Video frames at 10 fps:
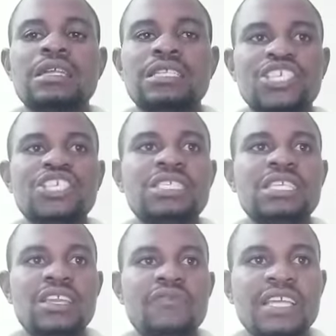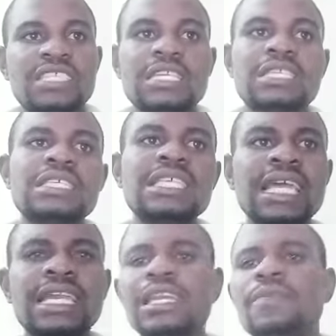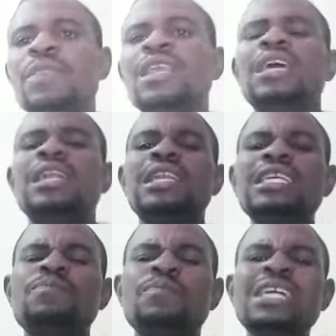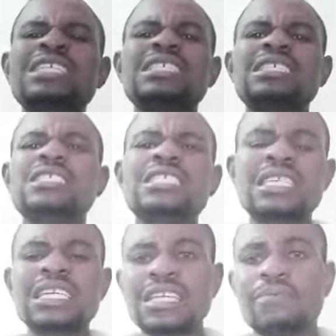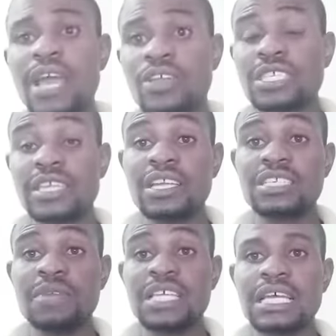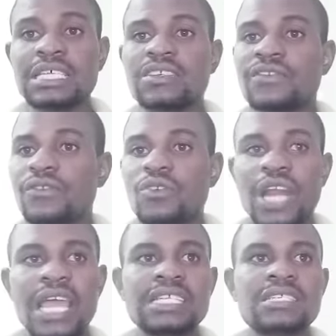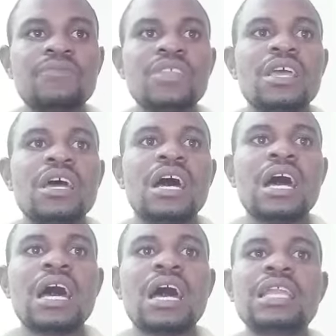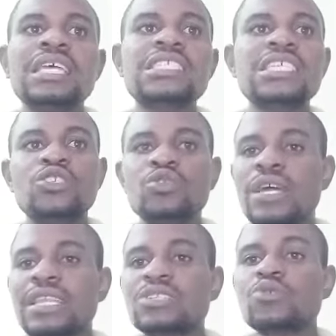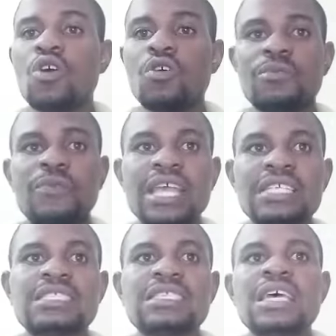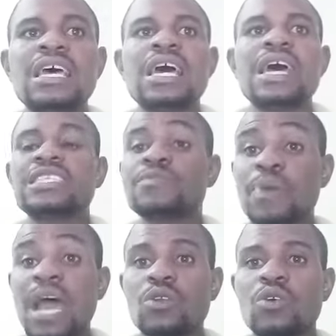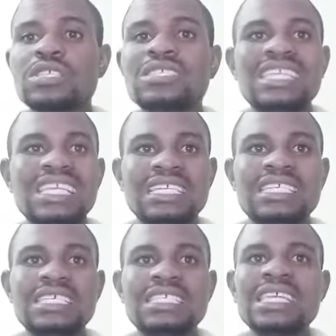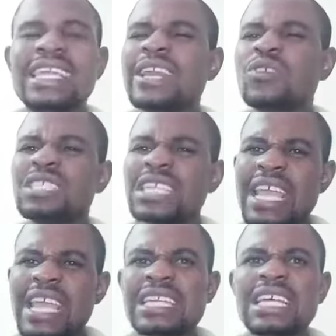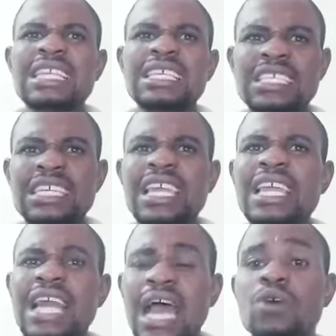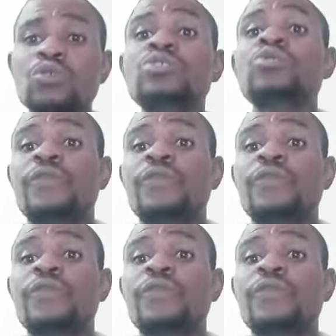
disinfectant. Secondly, let's practice strictly biosecurity measures, right? Let's ensure that wild birds, sparrows, etc. cannot enter the chicken house to